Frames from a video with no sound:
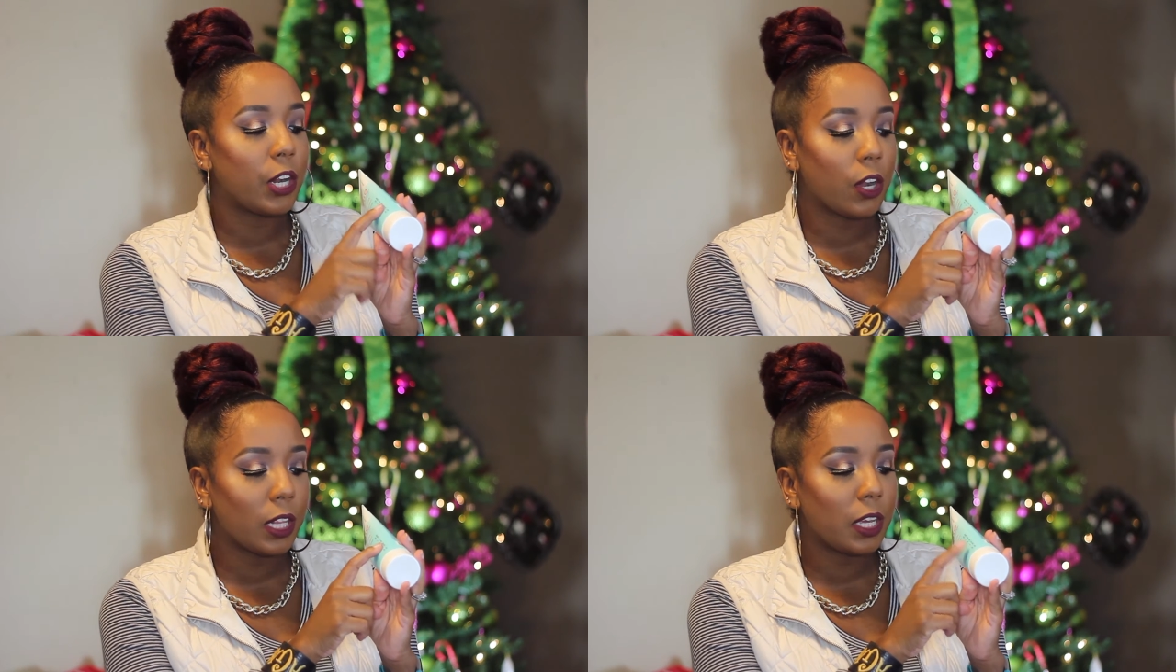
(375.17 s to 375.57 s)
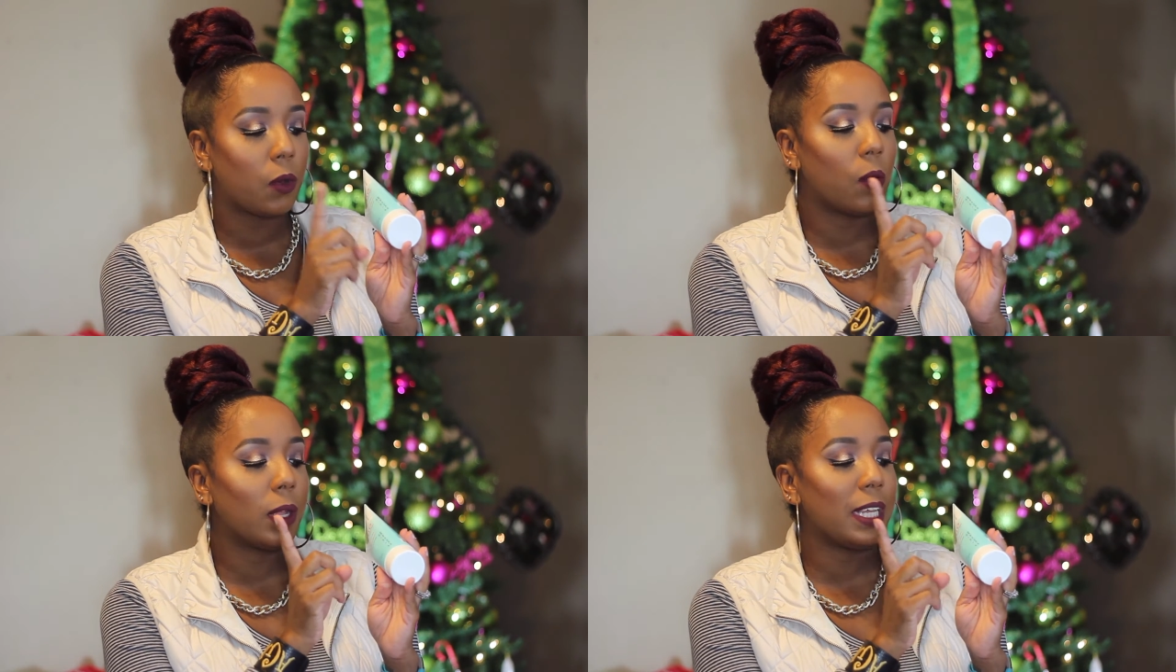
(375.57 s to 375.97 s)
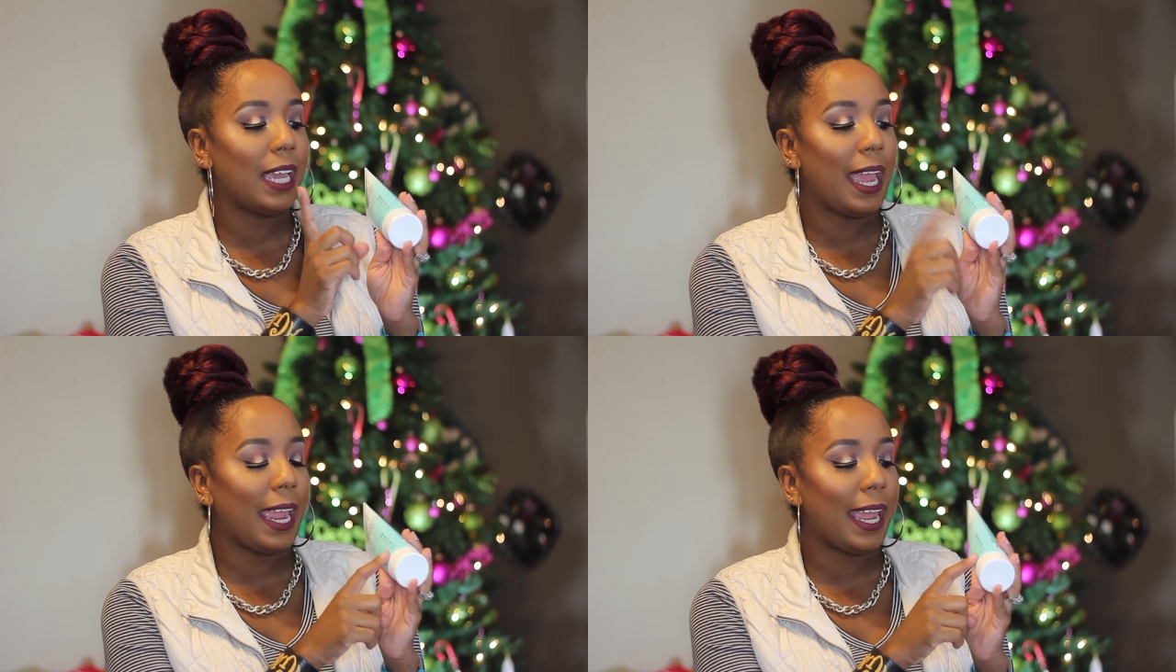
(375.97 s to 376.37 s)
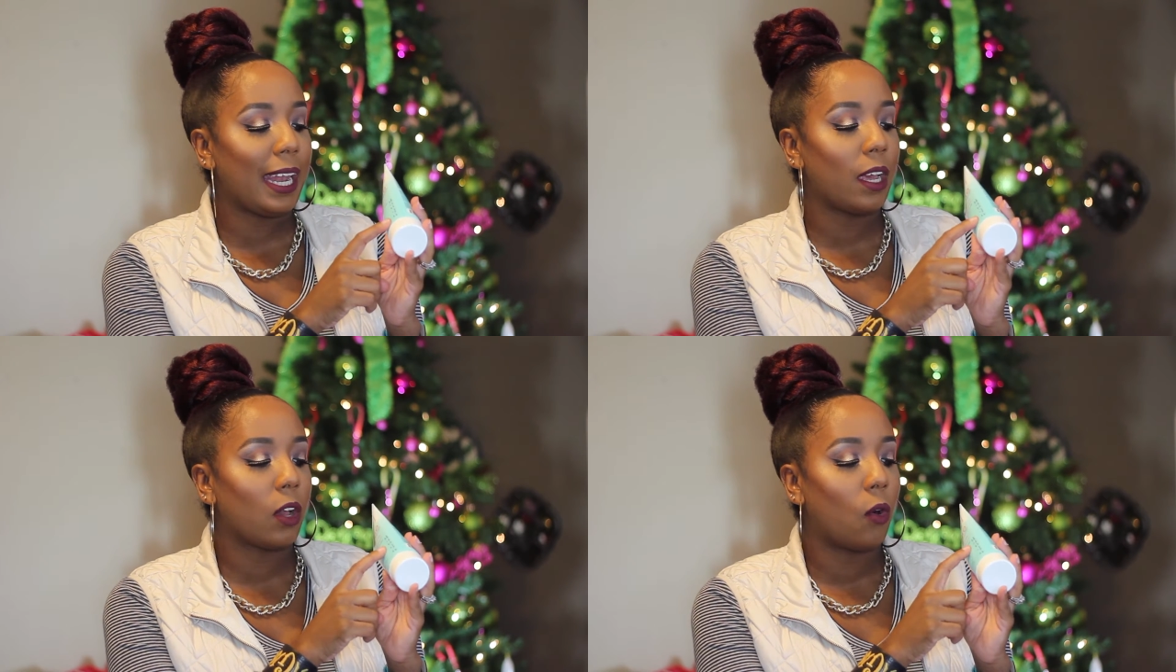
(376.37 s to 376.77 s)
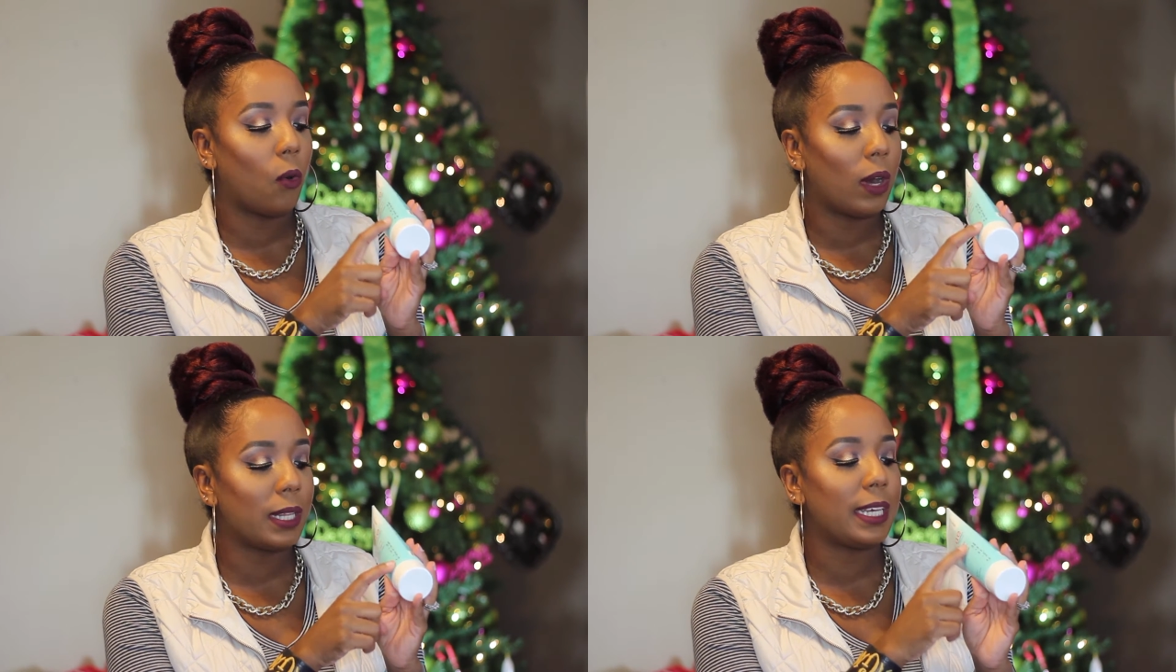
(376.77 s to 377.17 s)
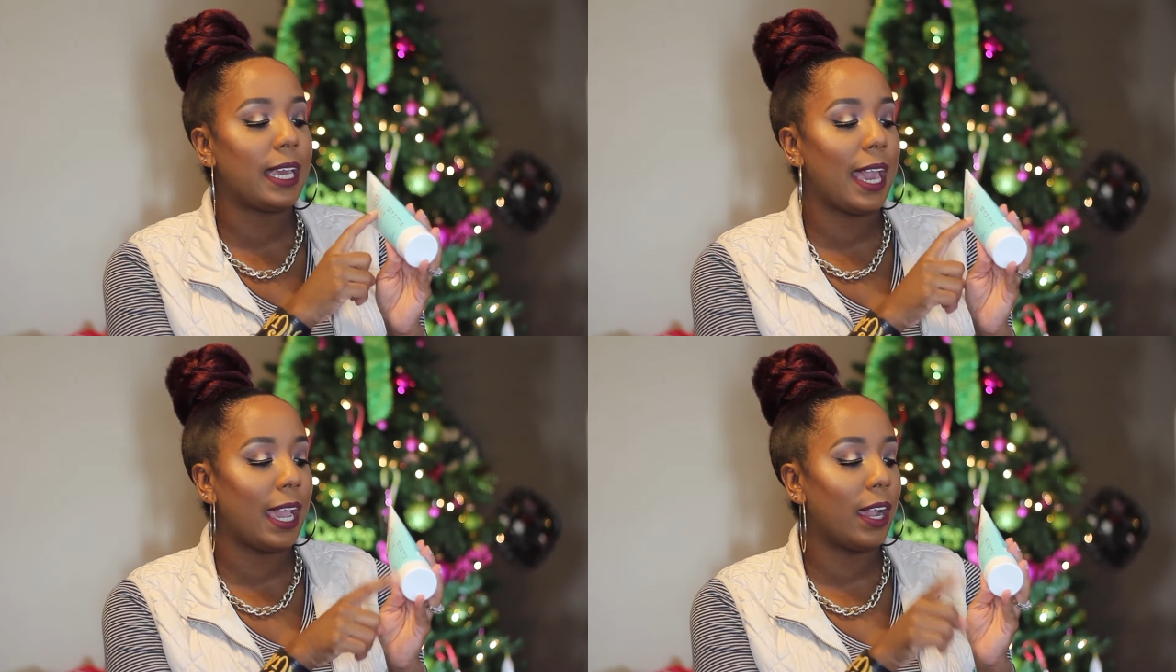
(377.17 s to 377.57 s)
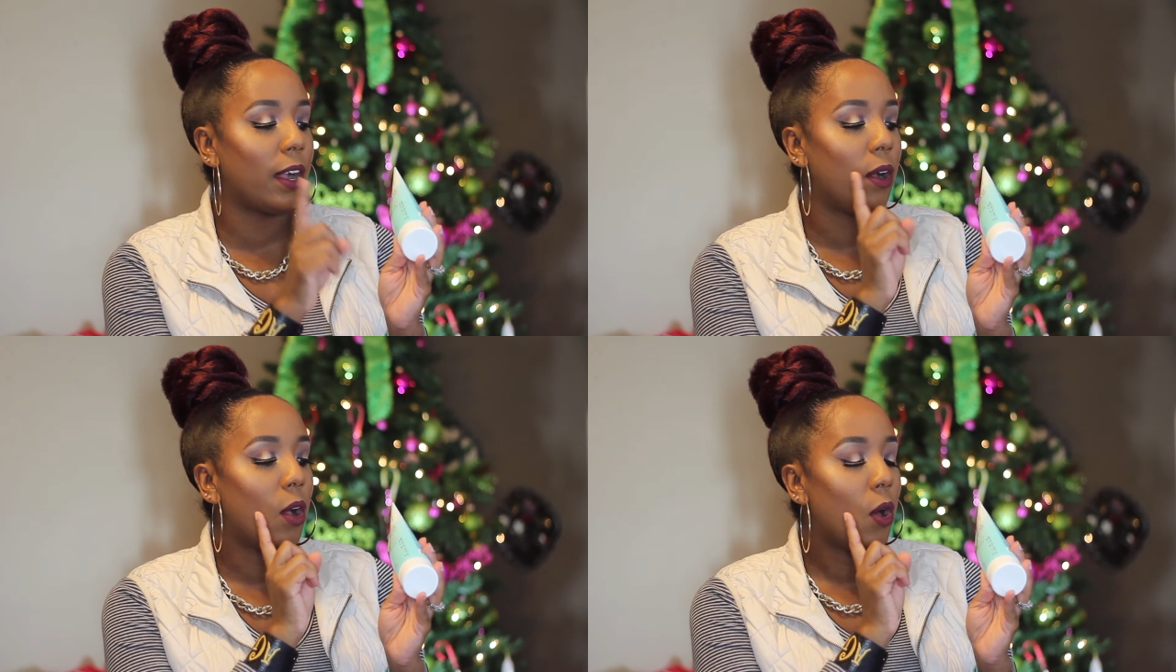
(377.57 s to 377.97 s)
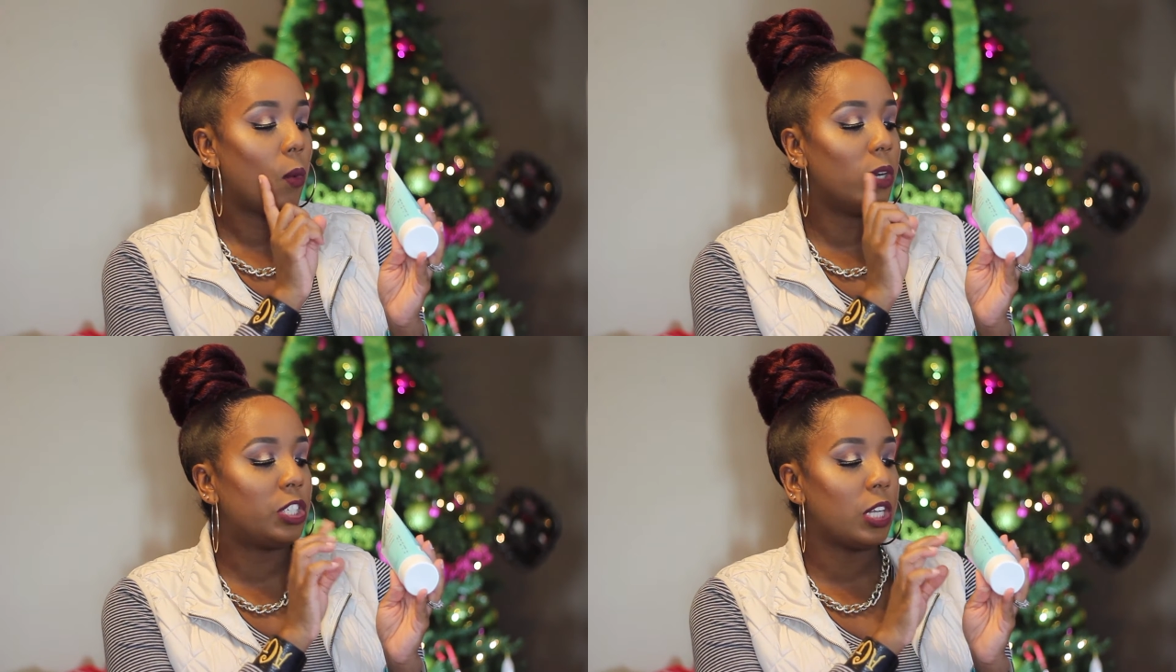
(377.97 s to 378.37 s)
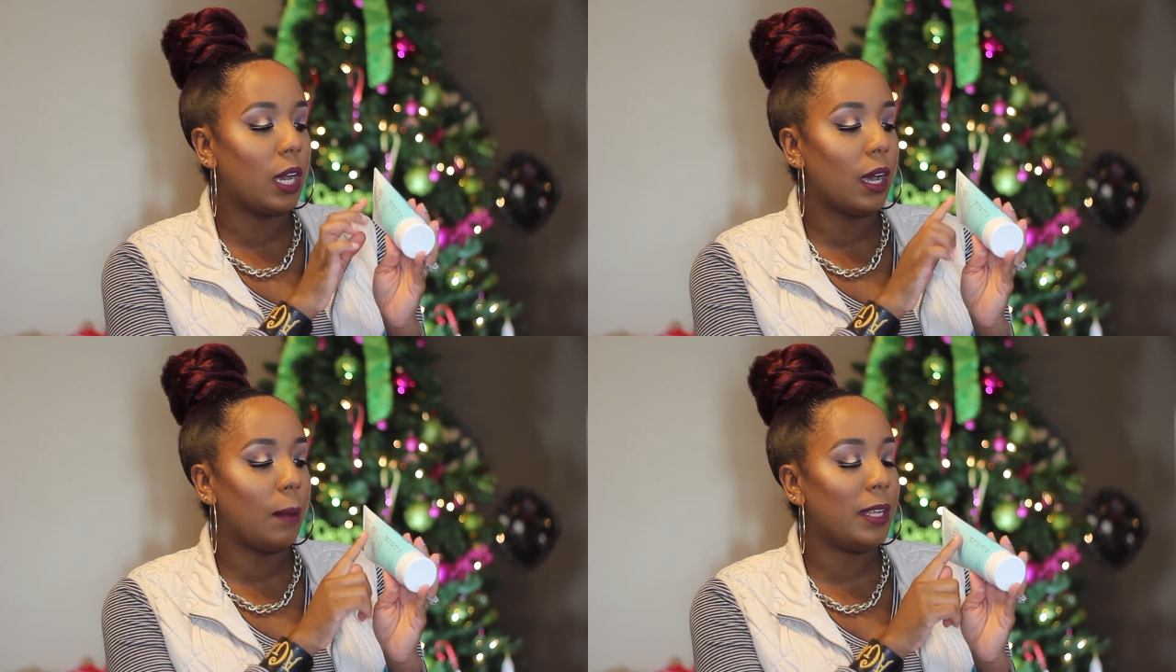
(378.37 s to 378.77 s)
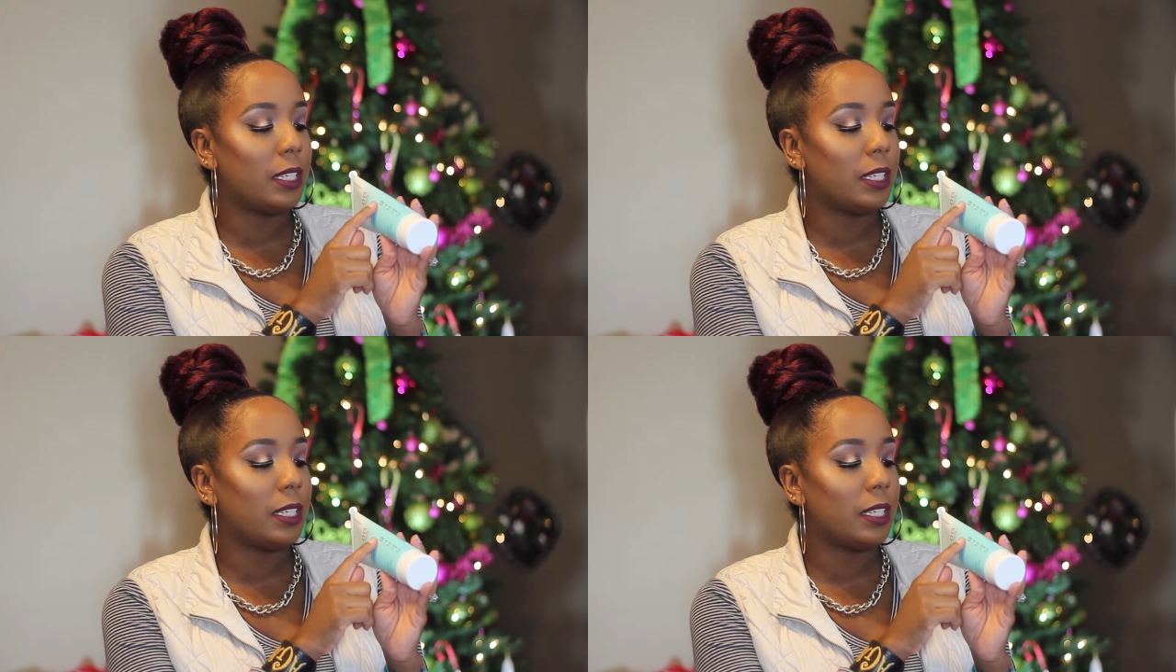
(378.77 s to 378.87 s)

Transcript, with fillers: curly, coily, and coily hair which um,